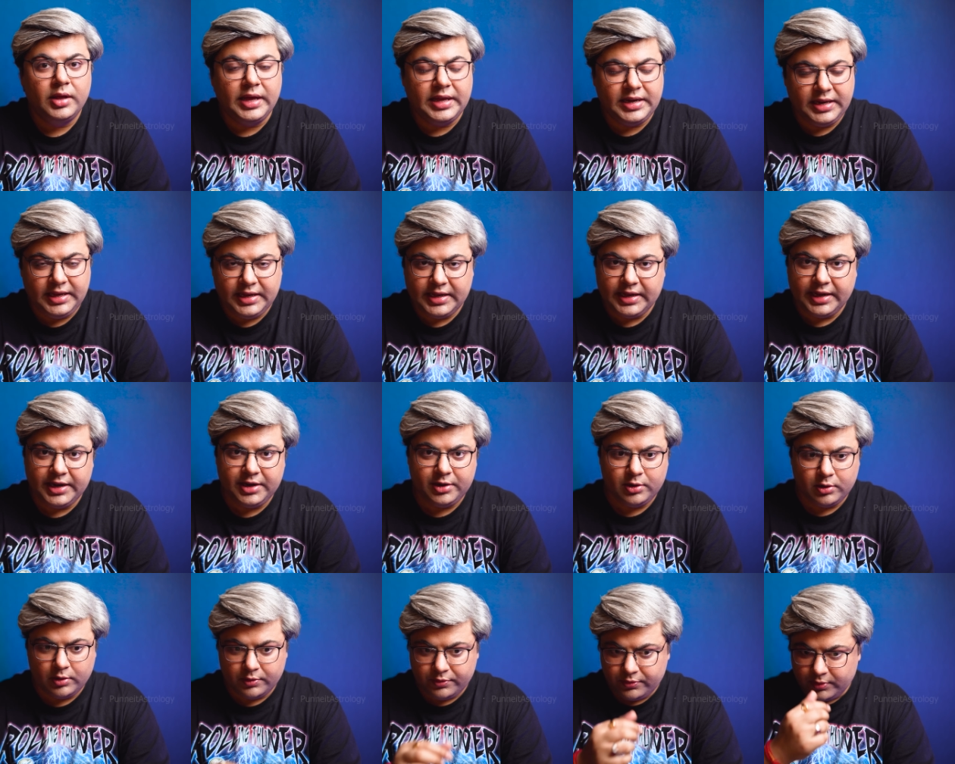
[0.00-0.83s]
any
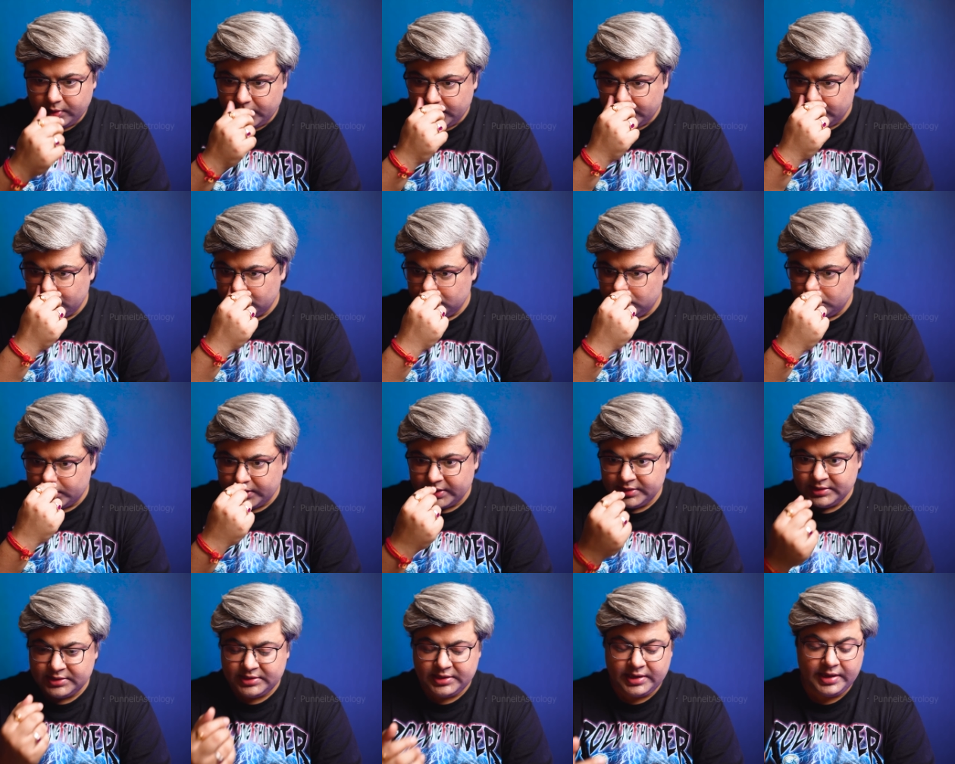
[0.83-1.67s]
kind of, uh, you
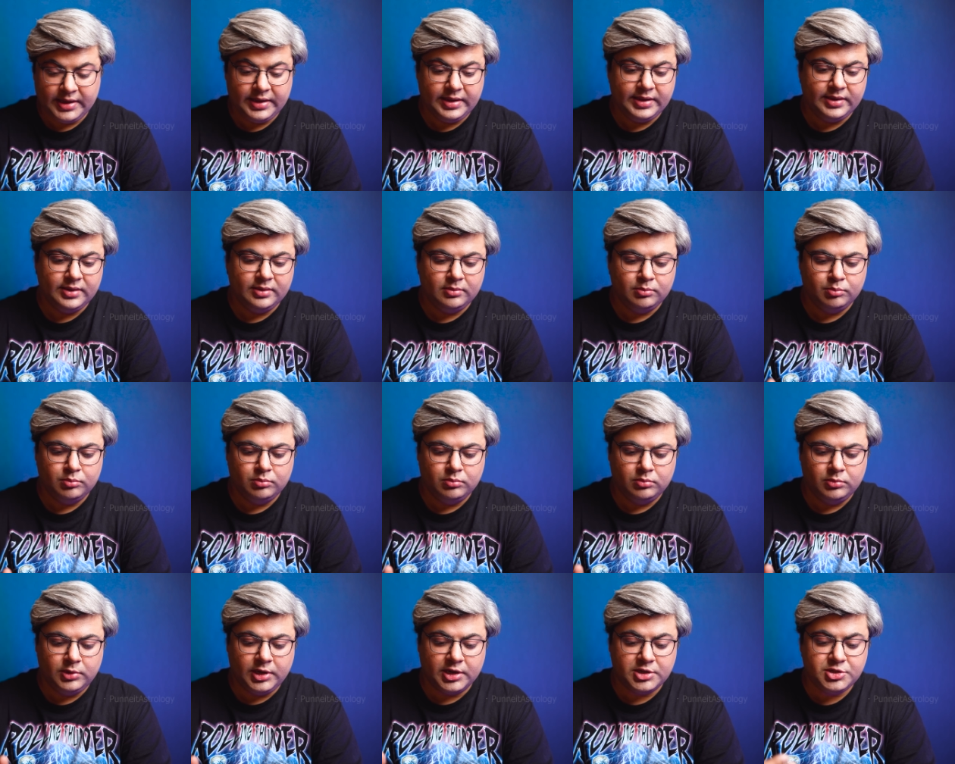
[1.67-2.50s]
can say,
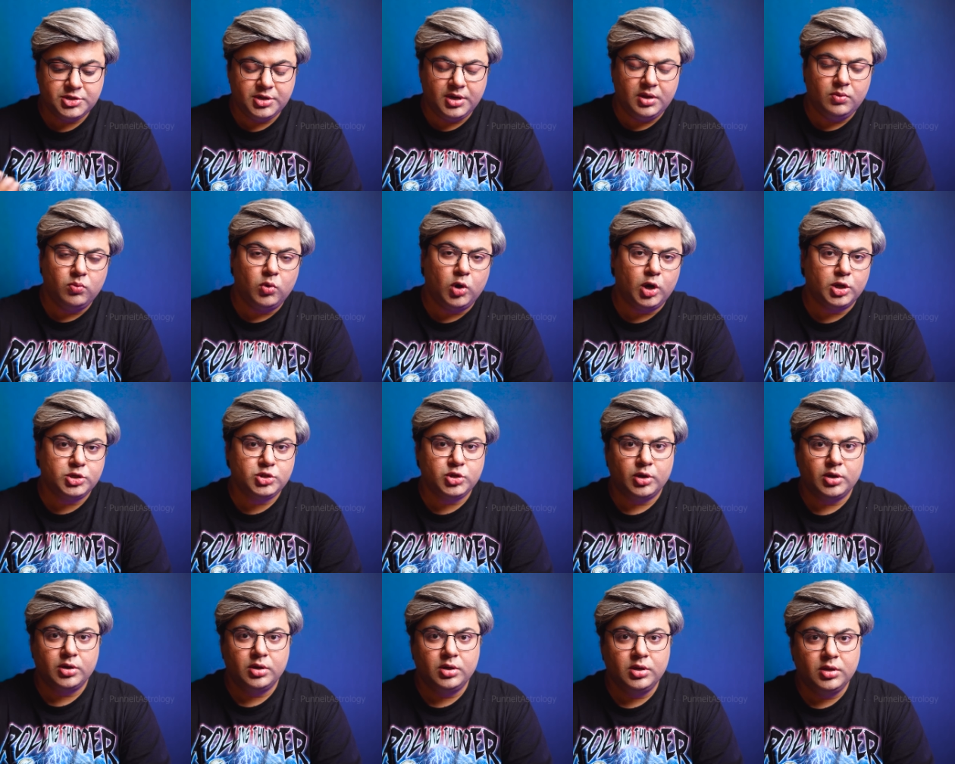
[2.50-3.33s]
luxury
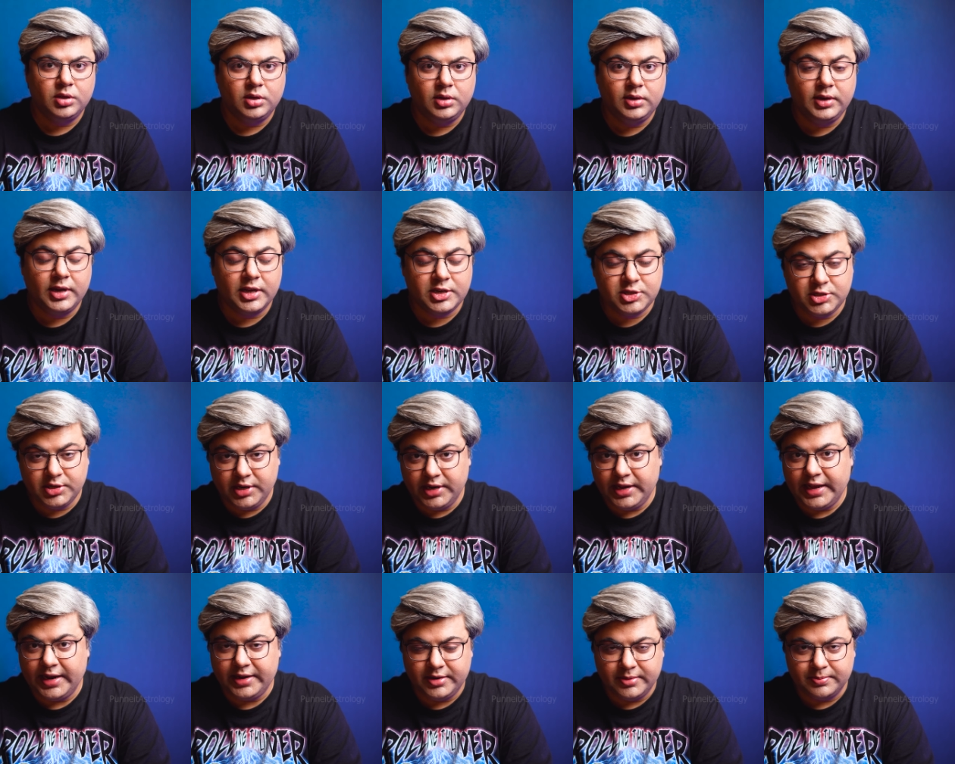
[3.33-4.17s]
watch or
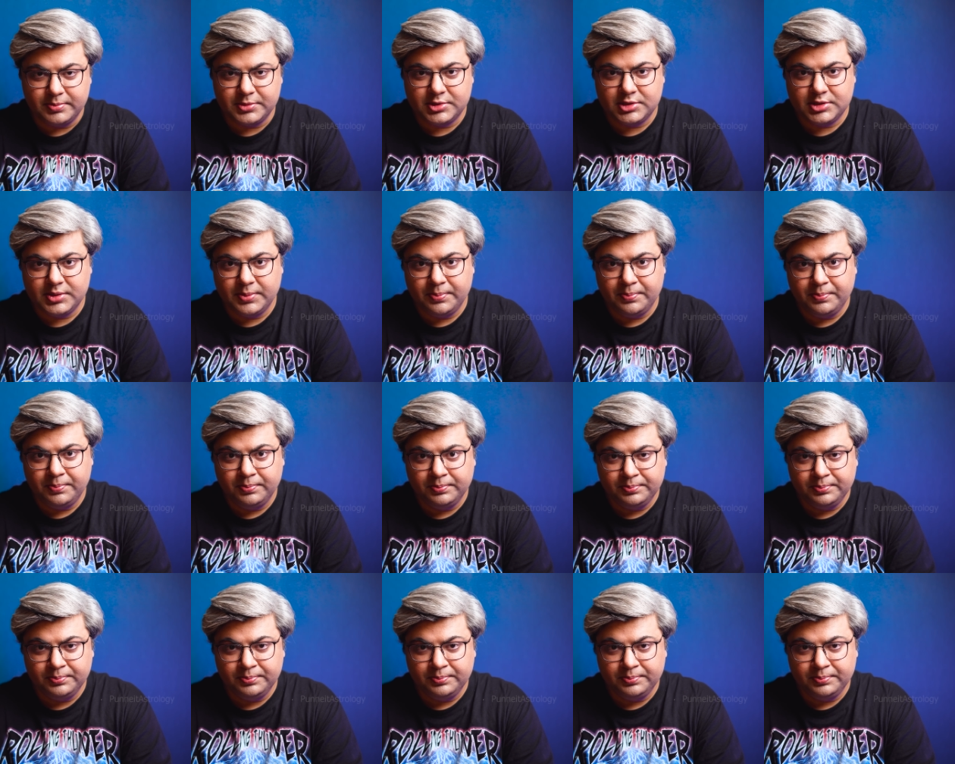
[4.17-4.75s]
luxury items.